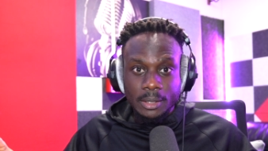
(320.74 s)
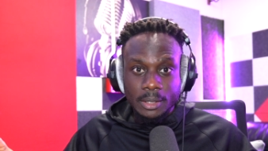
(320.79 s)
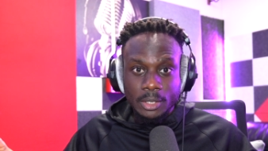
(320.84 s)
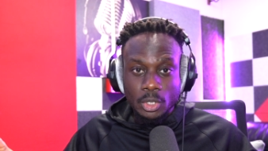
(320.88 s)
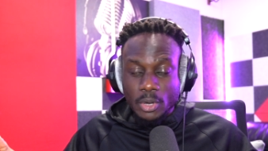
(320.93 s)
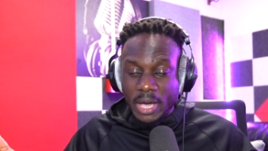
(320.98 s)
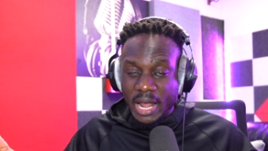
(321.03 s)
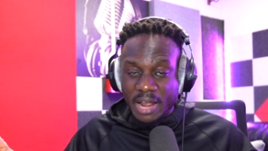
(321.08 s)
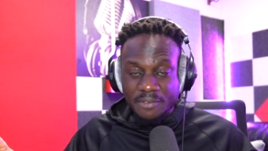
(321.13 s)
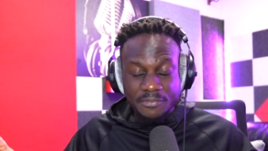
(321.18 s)

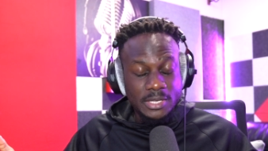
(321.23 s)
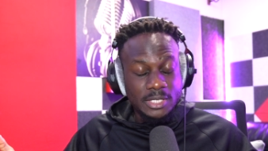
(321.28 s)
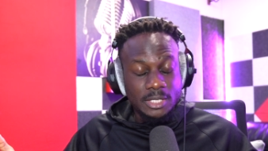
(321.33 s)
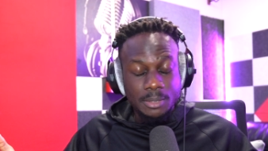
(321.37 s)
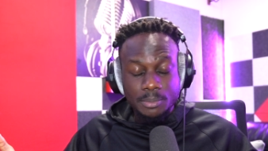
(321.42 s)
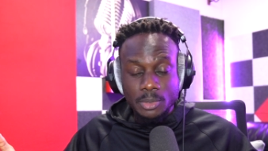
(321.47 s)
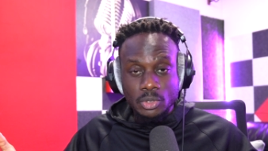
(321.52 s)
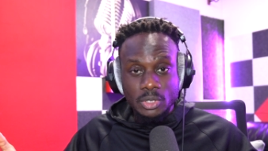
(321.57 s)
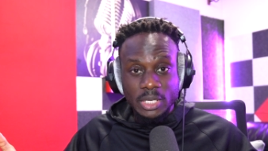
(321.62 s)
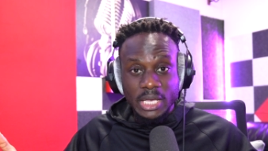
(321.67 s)
You gotta face the
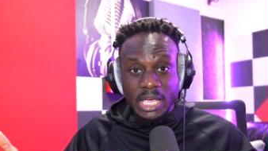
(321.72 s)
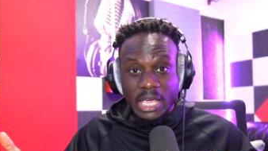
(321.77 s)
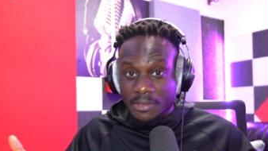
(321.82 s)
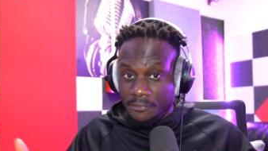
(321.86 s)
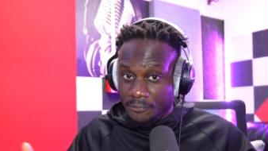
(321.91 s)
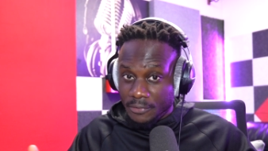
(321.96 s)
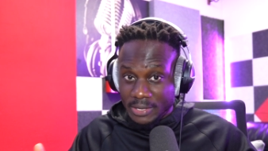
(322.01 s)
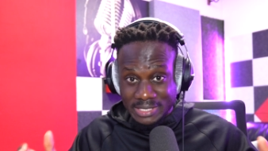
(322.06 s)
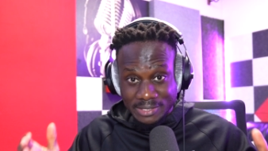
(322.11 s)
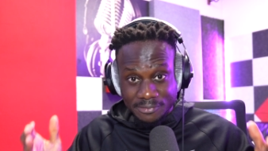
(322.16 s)
music.
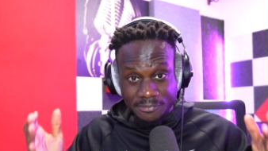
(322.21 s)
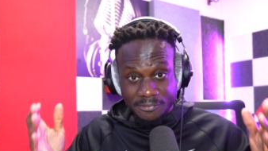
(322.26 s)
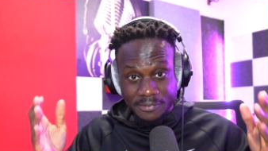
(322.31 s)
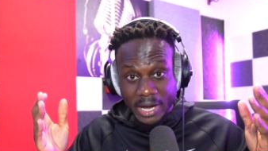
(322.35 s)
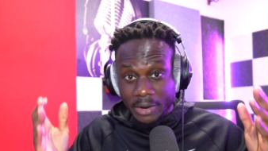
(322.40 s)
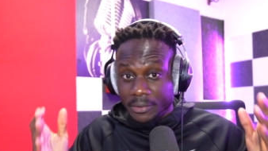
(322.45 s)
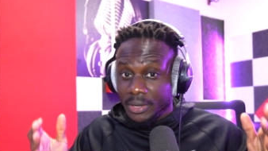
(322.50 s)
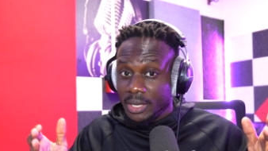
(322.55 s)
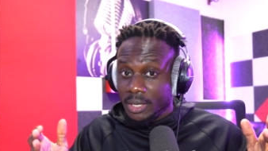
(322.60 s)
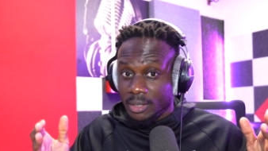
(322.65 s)
If he's
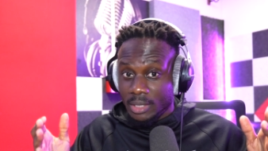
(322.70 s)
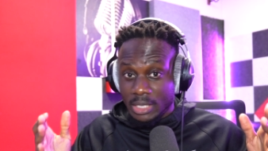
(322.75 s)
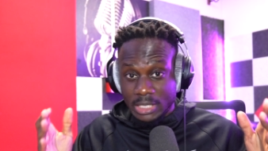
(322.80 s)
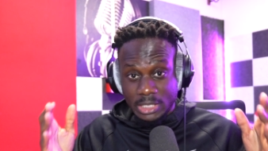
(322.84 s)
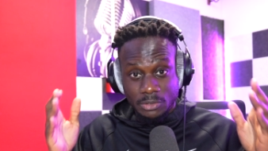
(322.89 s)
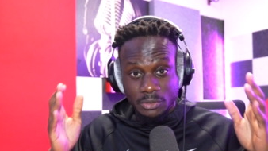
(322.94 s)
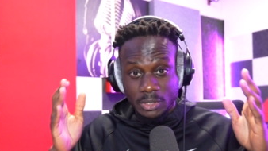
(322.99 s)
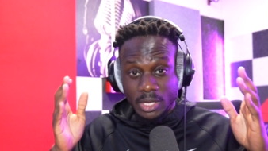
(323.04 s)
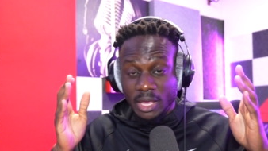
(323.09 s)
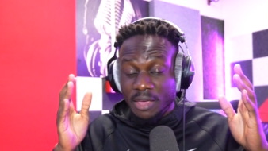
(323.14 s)
very,
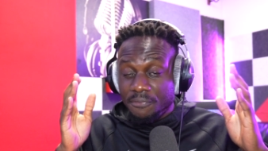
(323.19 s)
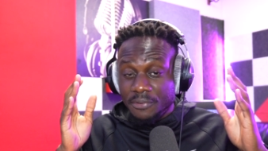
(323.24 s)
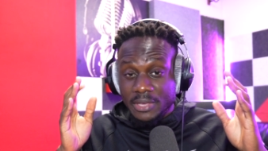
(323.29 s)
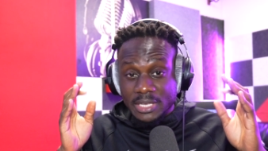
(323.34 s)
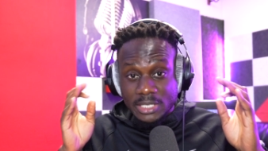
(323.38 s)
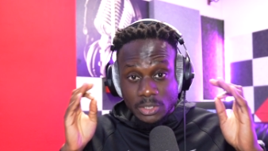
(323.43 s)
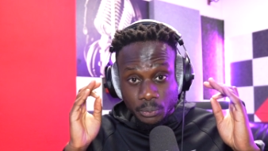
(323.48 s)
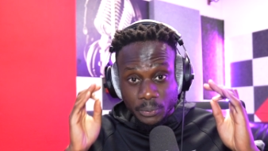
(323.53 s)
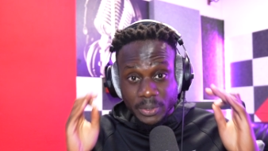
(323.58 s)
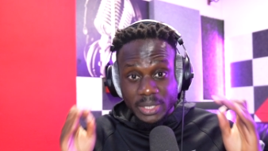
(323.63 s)
is if
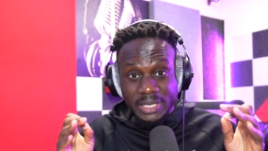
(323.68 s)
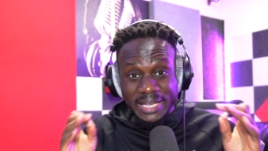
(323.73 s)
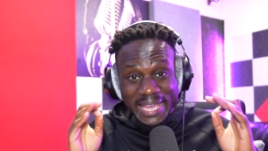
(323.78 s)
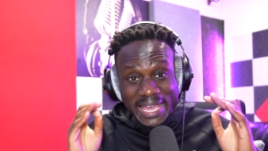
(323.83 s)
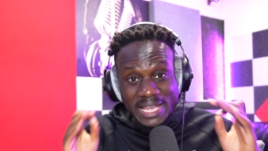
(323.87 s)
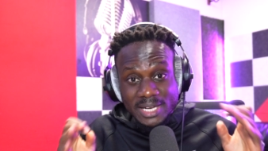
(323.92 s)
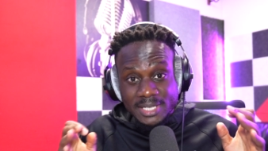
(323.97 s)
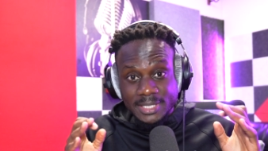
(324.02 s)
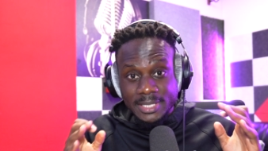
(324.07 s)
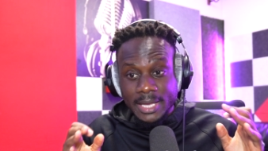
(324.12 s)
he's really
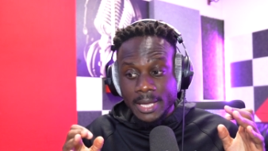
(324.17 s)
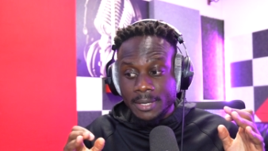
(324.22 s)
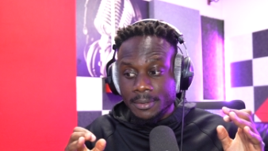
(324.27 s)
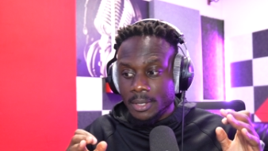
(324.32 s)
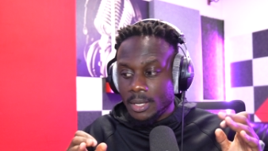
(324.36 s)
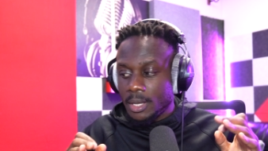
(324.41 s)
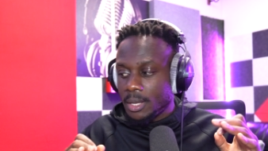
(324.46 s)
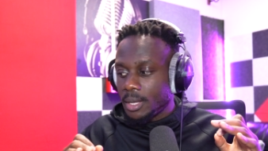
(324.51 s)
innocent,